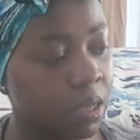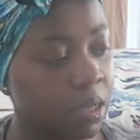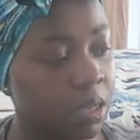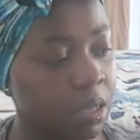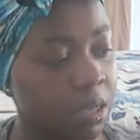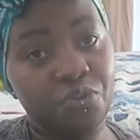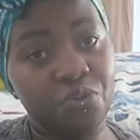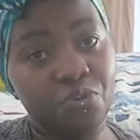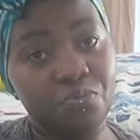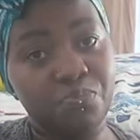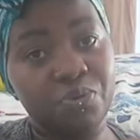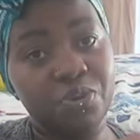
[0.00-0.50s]

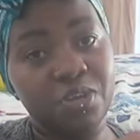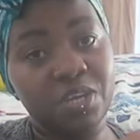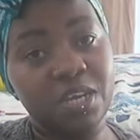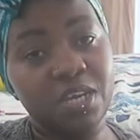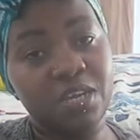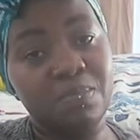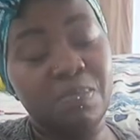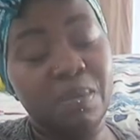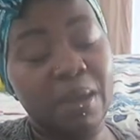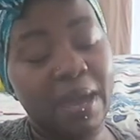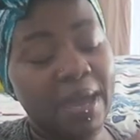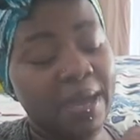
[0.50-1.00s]
for putting
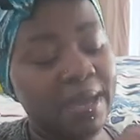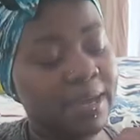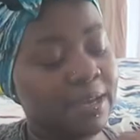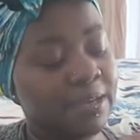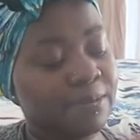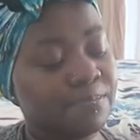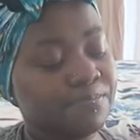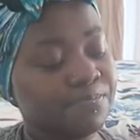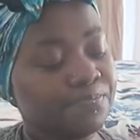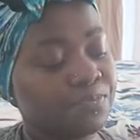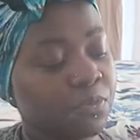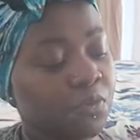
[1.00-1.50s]
it back
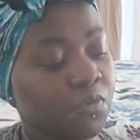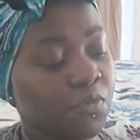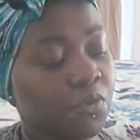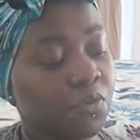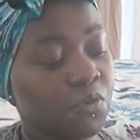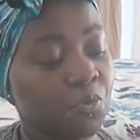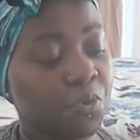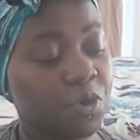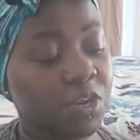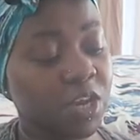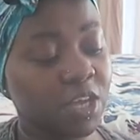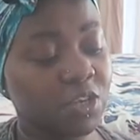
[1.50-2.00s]
for
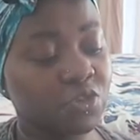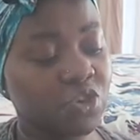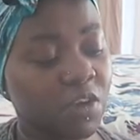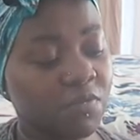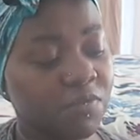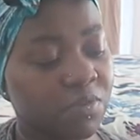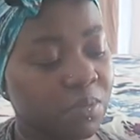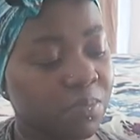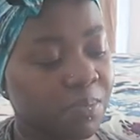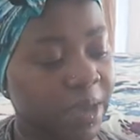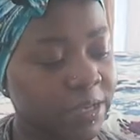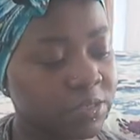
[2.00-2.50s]
when I
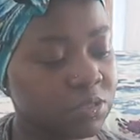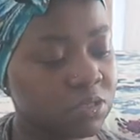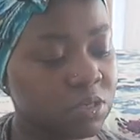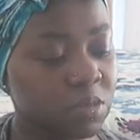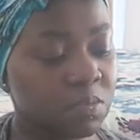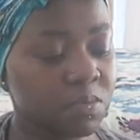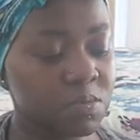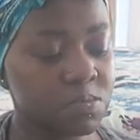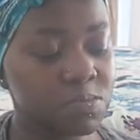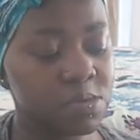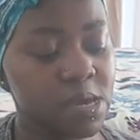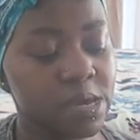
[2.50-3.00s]
travel back to
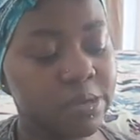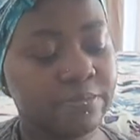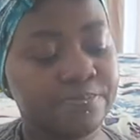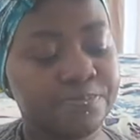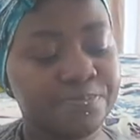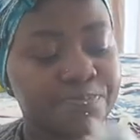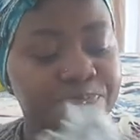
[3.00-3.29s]
Namibia